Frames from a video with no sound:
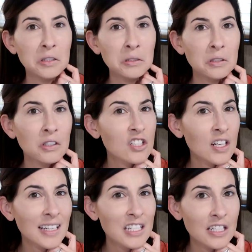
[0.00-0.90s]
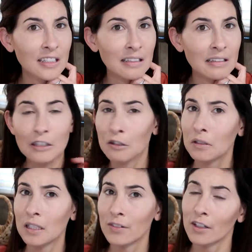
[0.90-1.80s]
ooh, you're trashy, like you
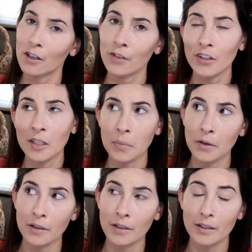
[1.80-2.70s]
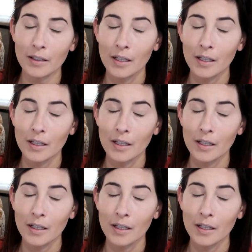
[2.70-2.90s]
live in an RV park.